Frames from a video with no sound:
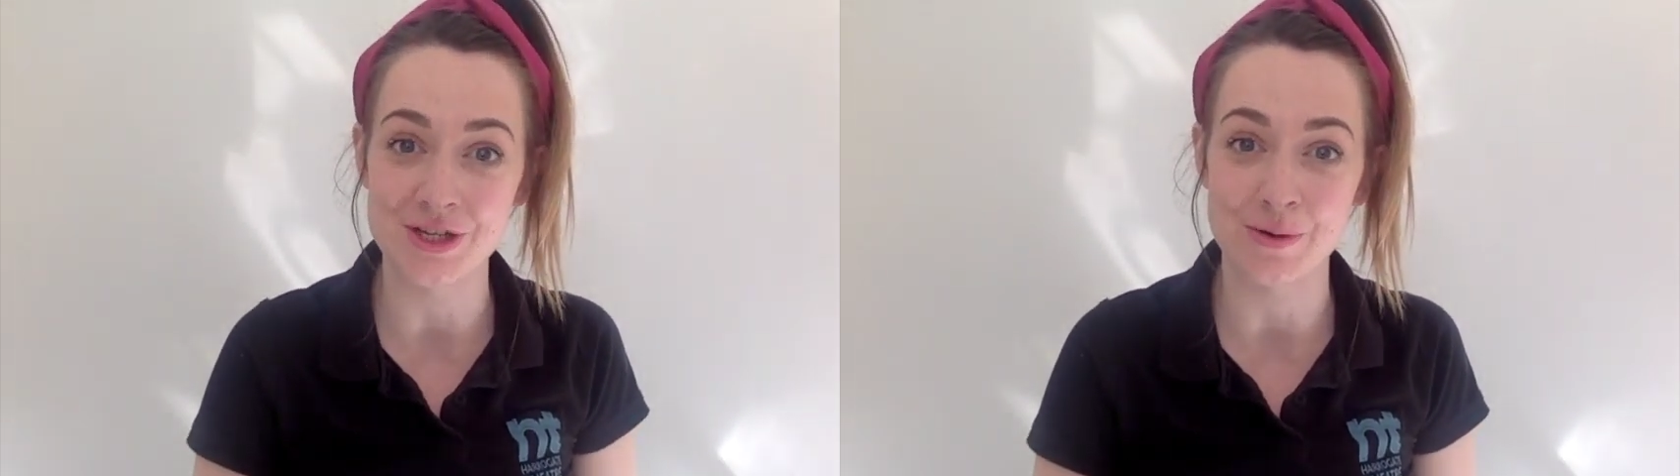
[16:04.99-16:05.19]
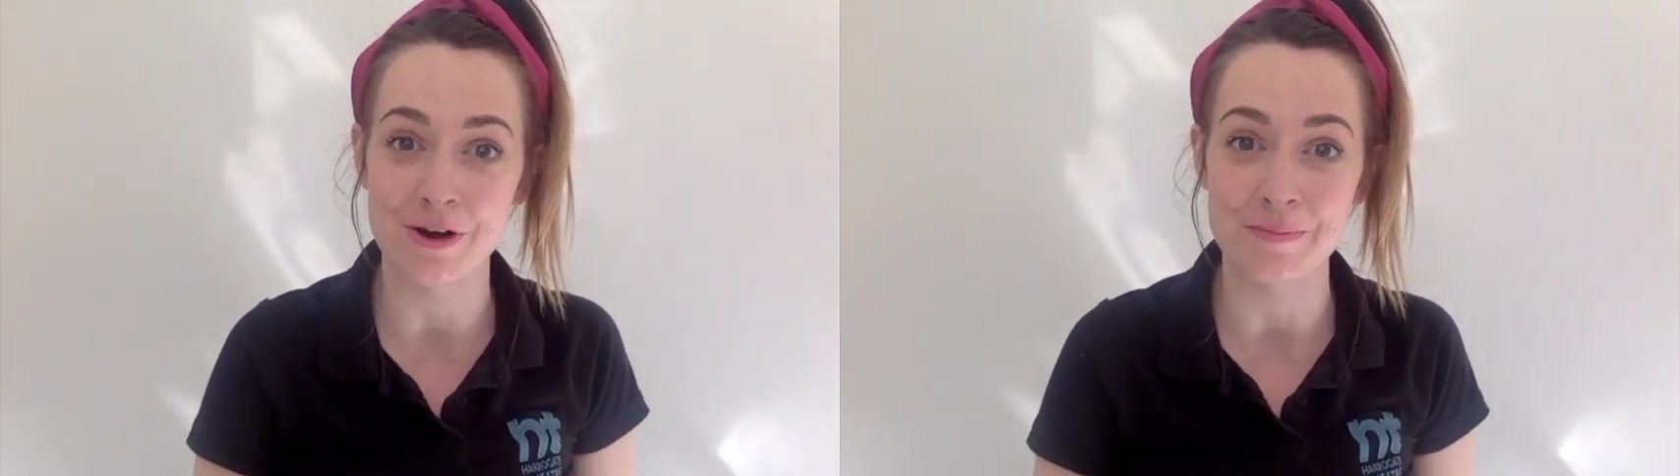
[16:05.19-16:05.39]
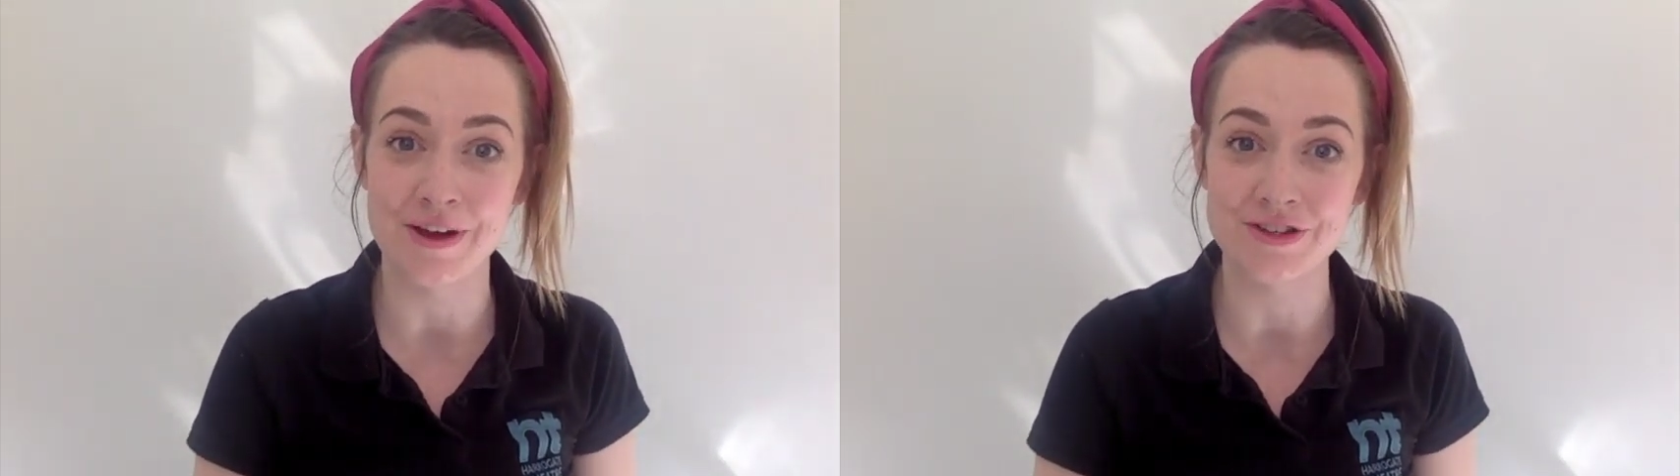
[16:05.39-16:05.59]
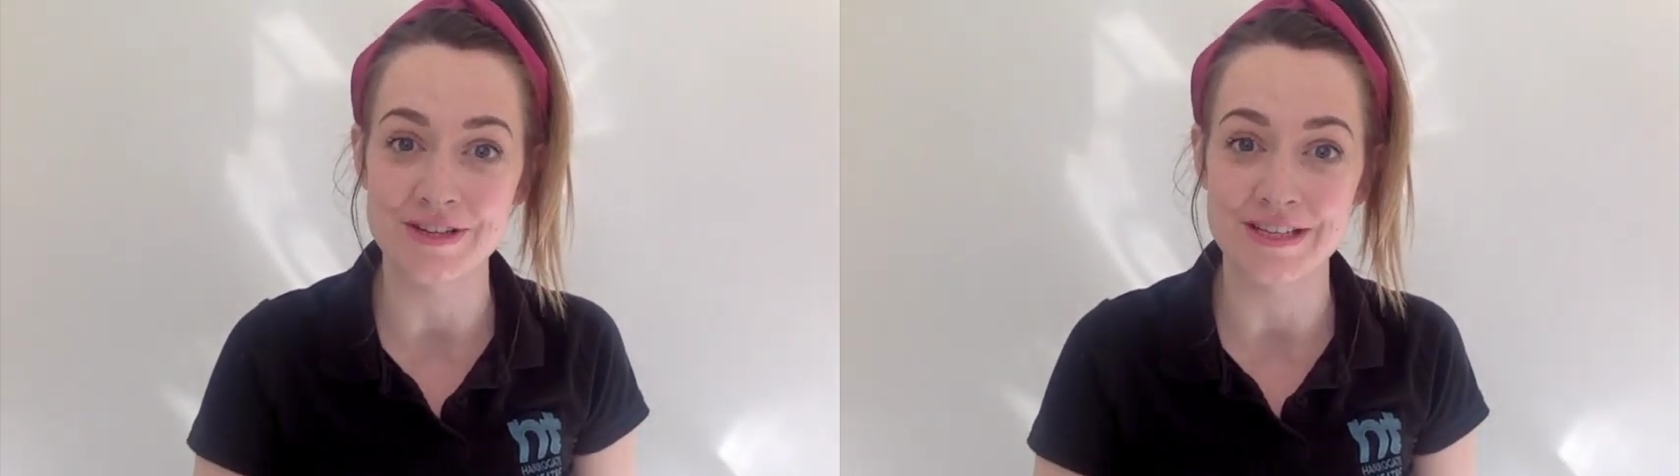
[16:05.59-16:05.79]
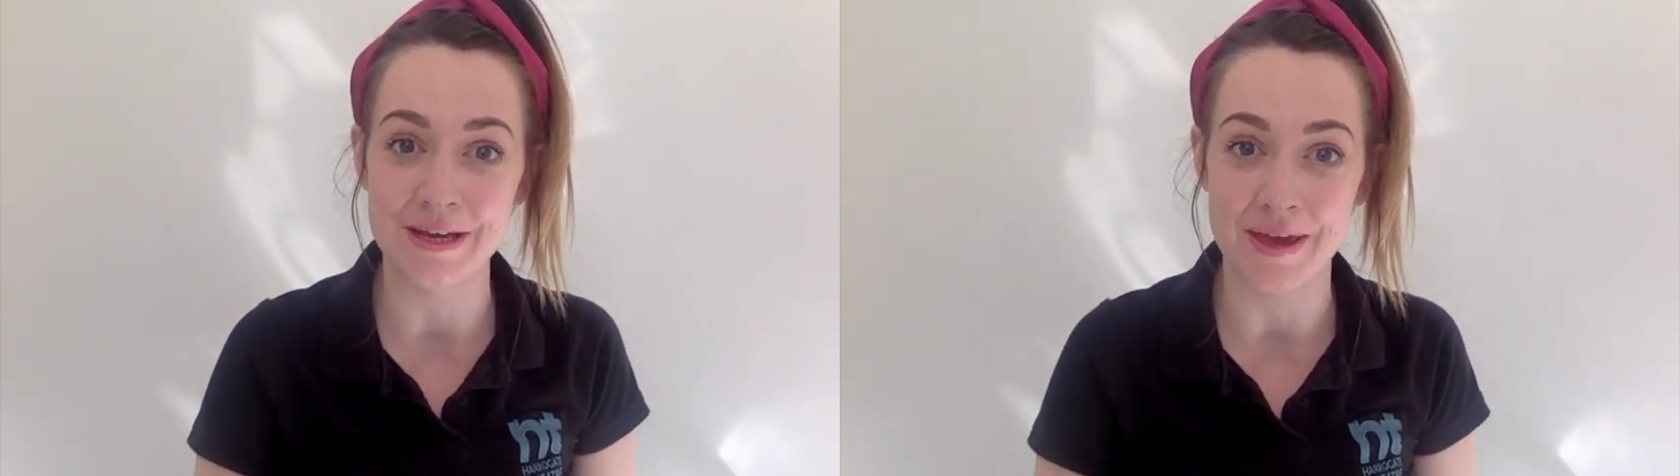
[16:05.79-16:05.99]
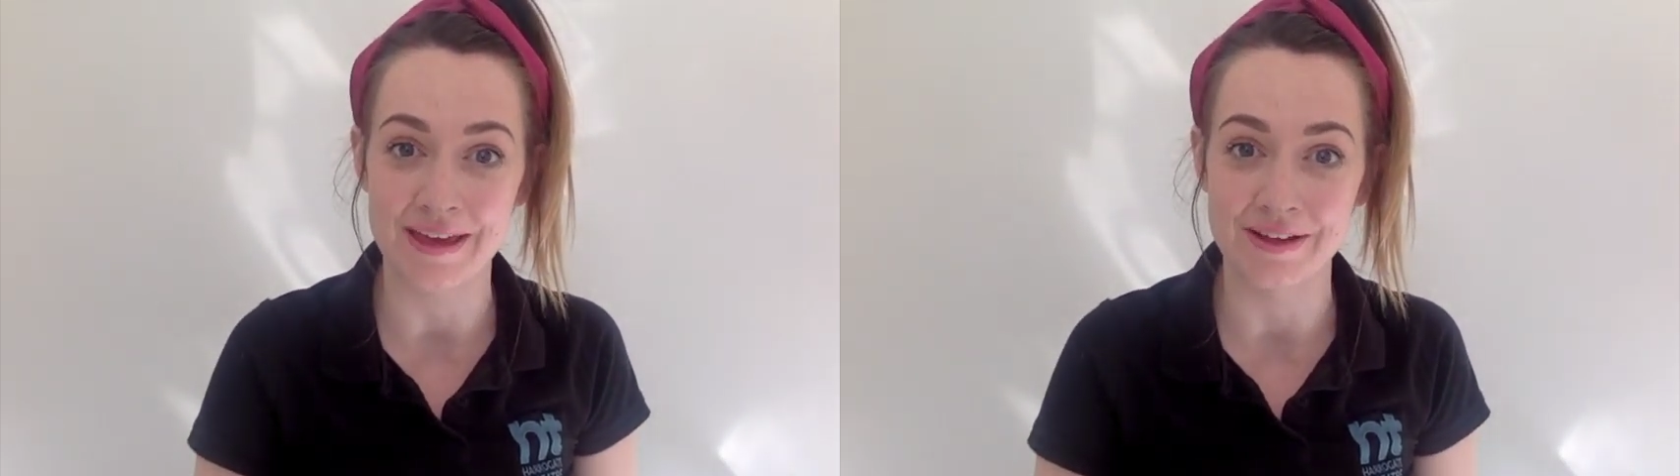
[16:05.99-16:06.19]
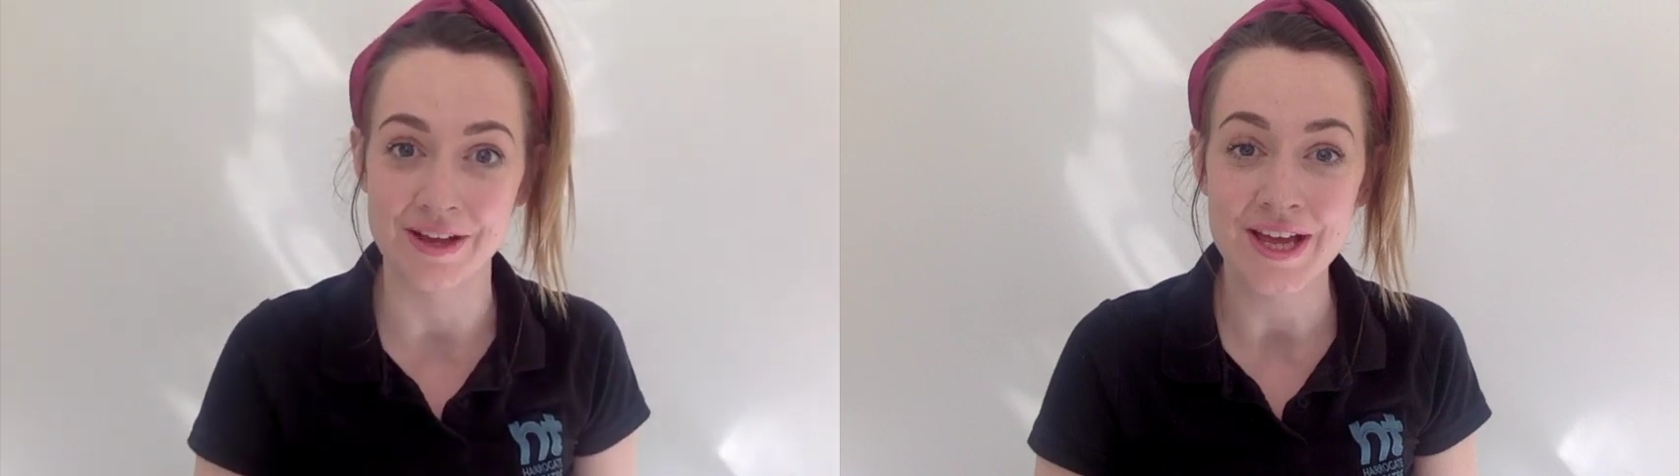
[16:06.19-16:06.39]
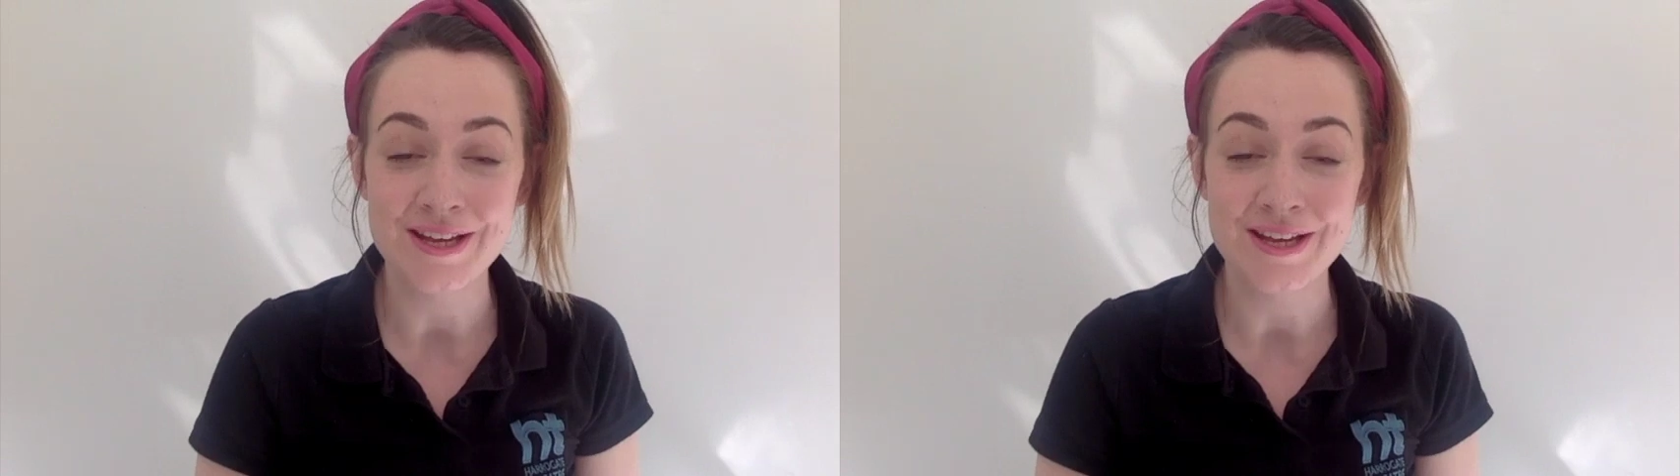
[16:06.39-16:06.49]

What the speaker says: to our emergency appeal